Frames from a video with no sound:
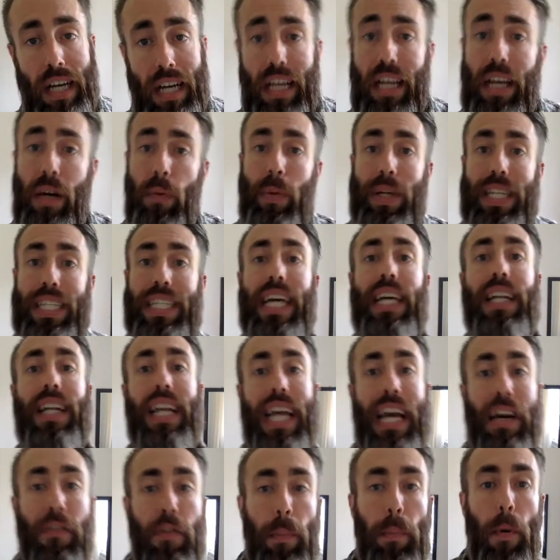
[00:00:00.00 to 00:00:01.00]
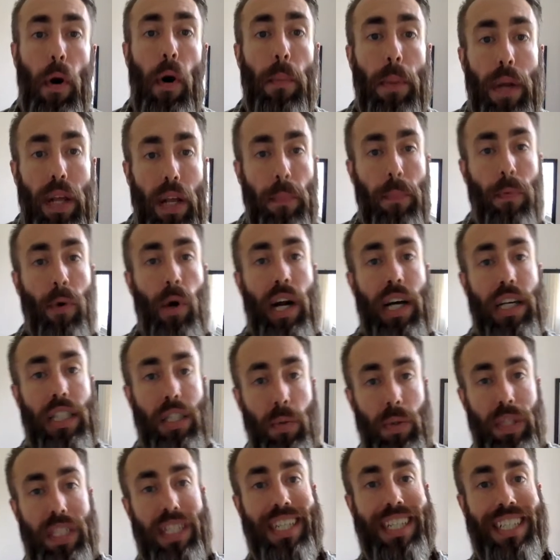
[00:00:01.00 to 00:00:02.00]
And we sadly have a popular press
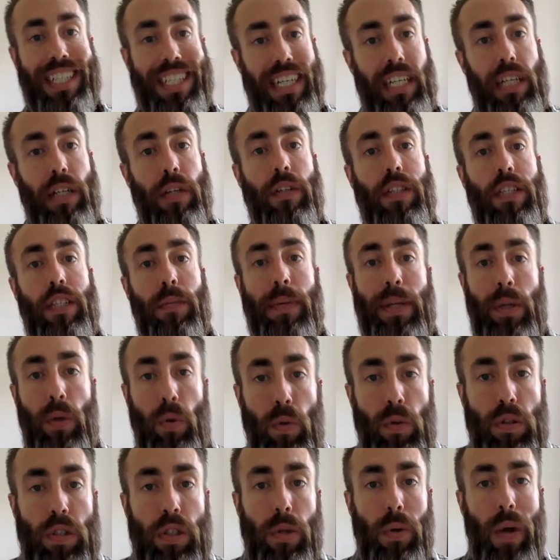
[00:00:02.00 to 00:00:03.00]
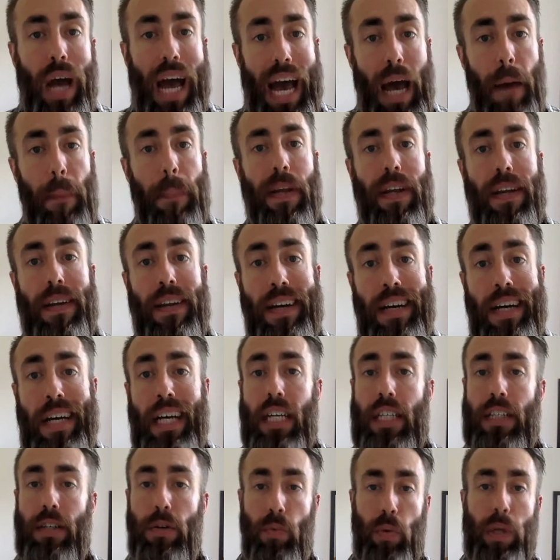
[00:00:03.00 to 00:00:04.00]
which continues to be all too happy
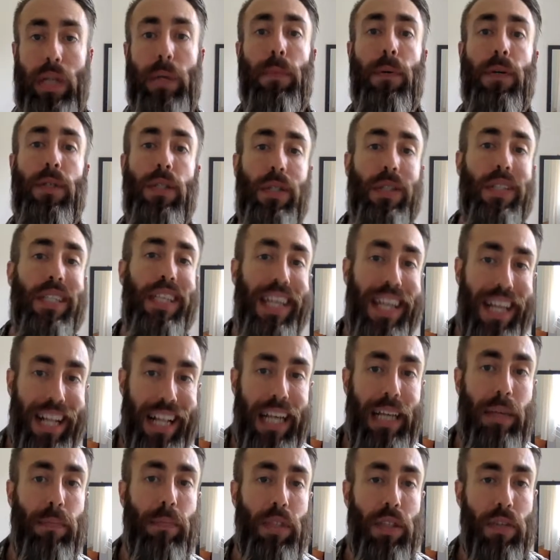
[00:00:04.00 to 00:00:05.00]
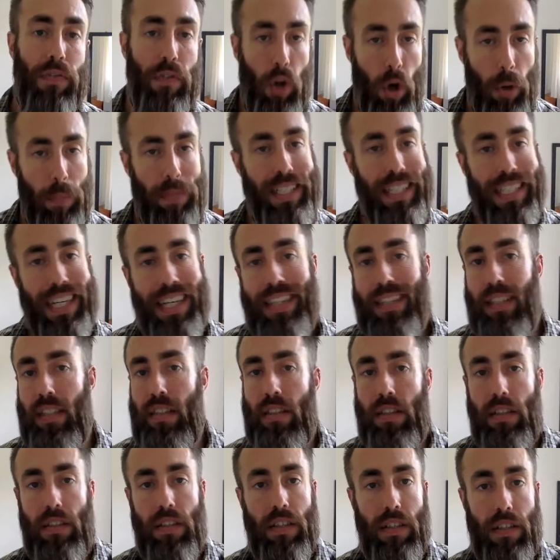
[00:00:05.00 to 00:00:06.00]
to reproduce the claims of
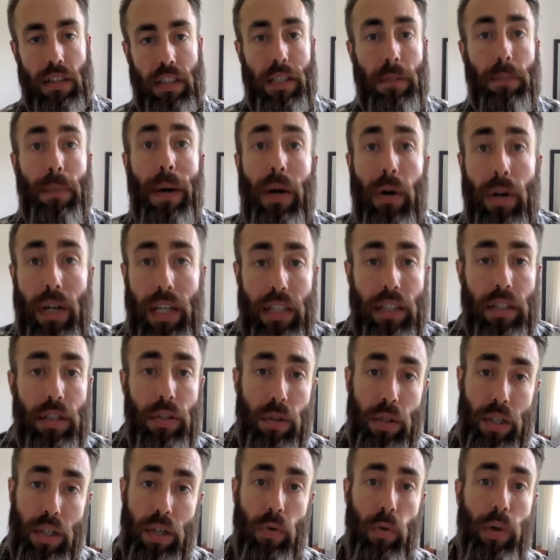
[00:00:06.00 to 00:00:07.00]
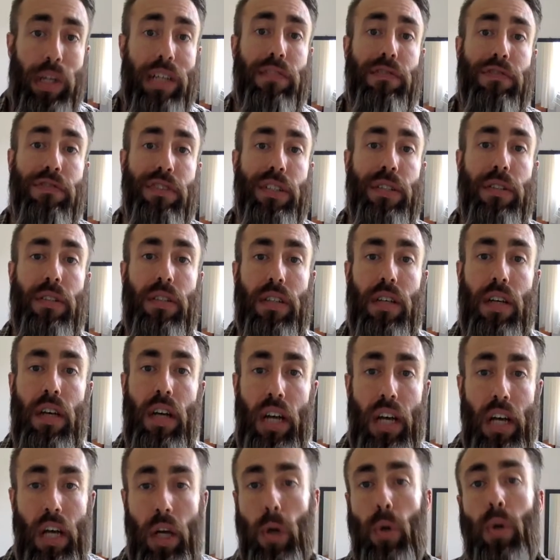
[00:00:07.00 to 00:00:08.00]
commentators such as Baroness Susan Greenfield,
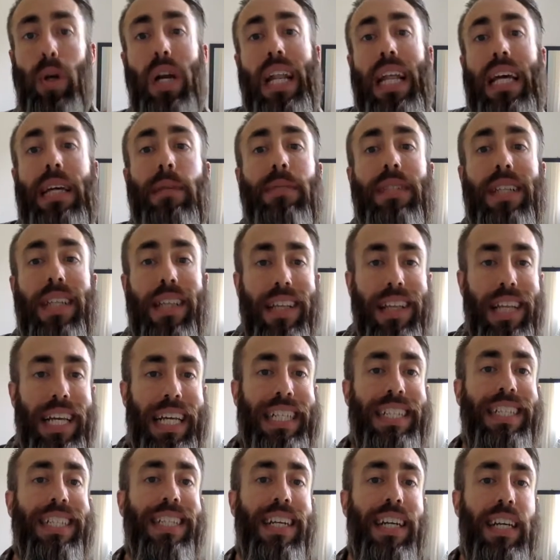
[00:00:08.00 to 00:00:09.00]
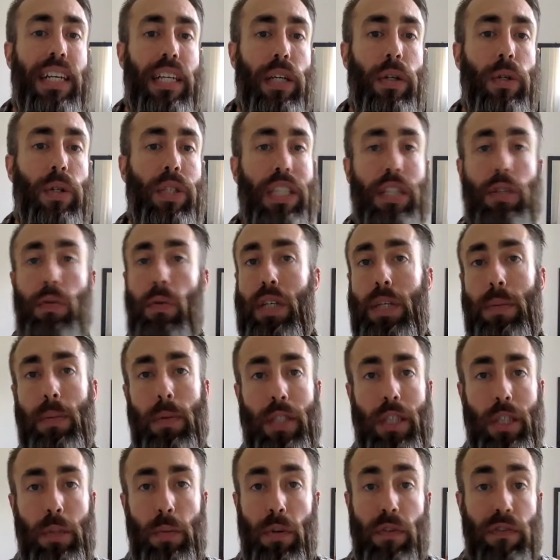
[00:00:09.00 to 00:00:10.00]
who claimed that internet use is
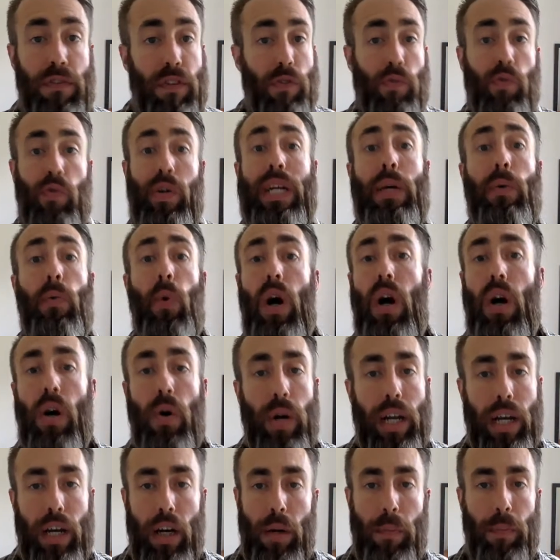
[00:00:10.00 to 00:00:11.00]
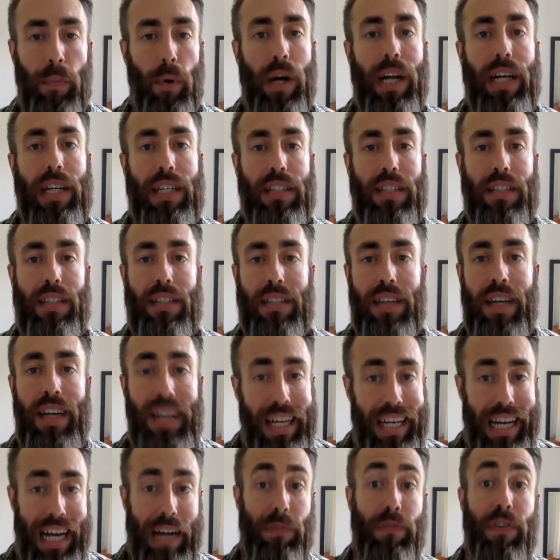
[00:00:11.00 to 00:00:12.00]
responsible for rewiring our brains
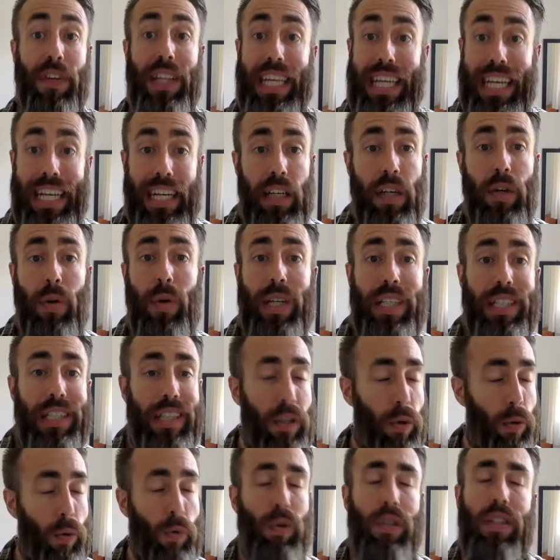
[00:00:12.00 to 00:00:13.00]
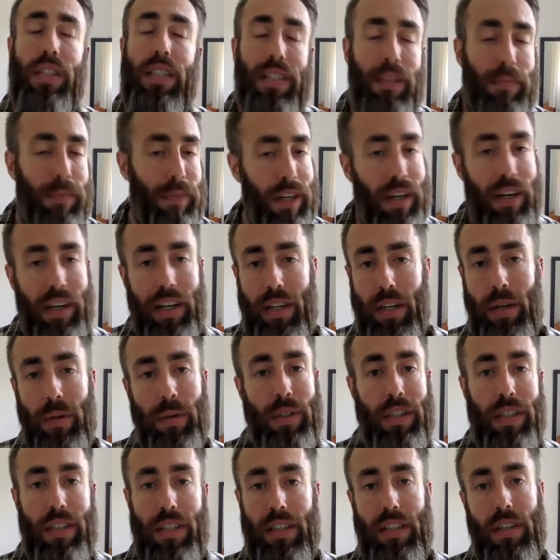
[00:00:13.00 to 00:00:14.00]
and for the increase in autism
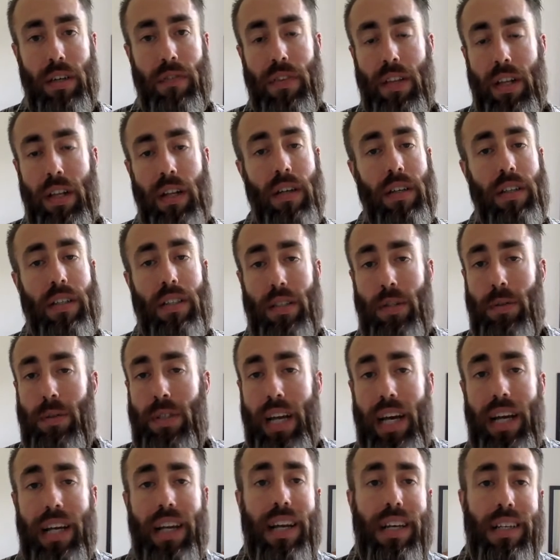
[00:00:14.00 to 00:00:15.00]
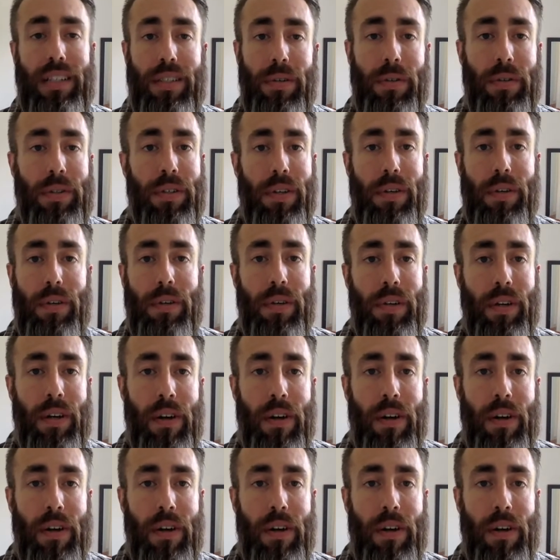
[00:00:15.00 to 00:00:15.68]
diagnoses over the last 2 decades or so.